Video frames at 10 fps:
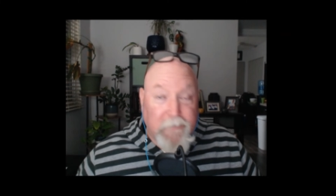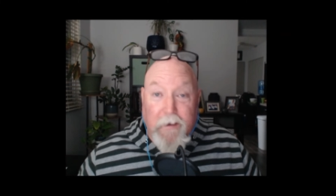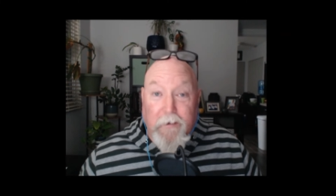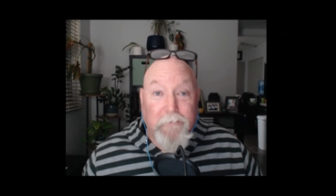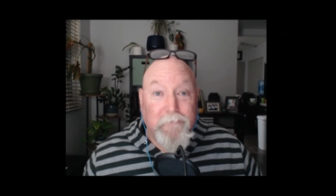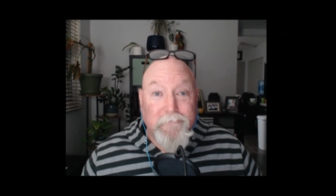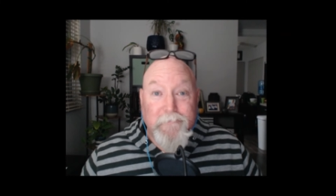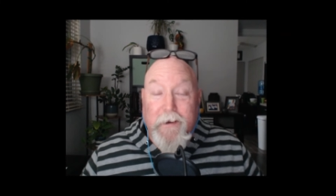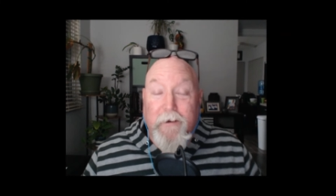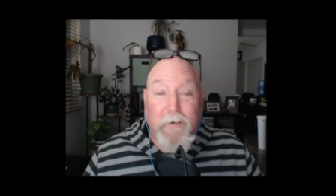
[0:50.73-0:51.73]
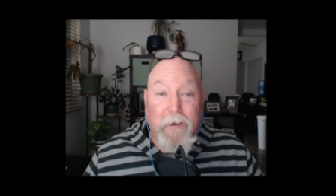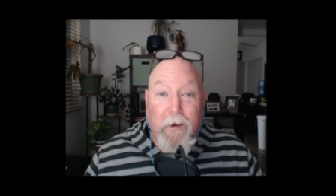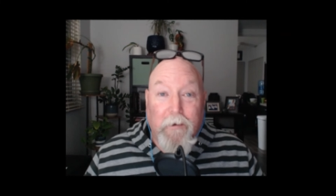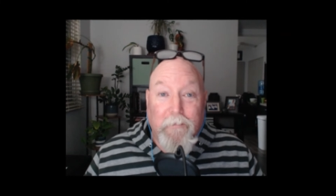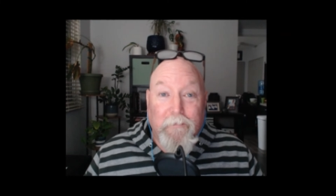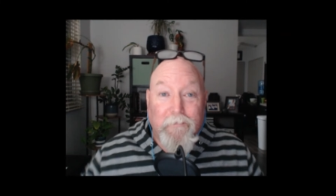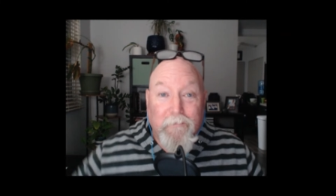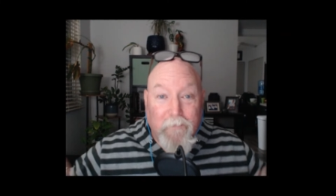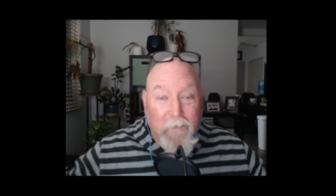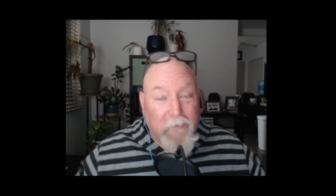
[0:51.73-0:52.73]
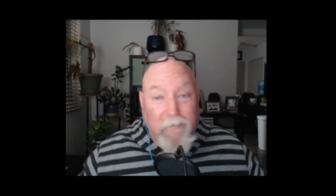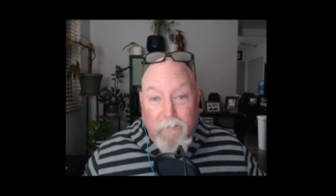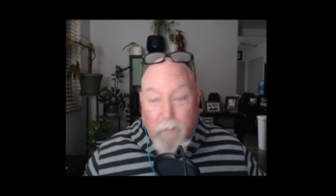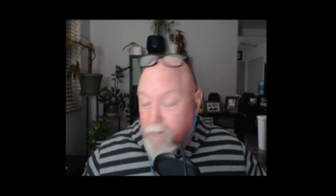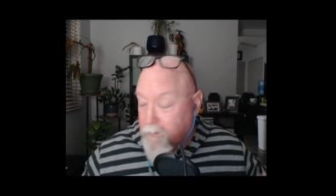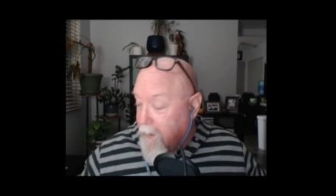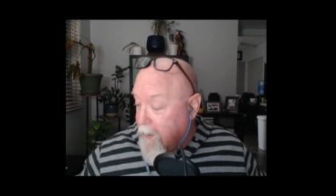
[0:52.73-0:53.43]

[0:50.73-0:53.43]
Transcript: So, here you go. This is what you're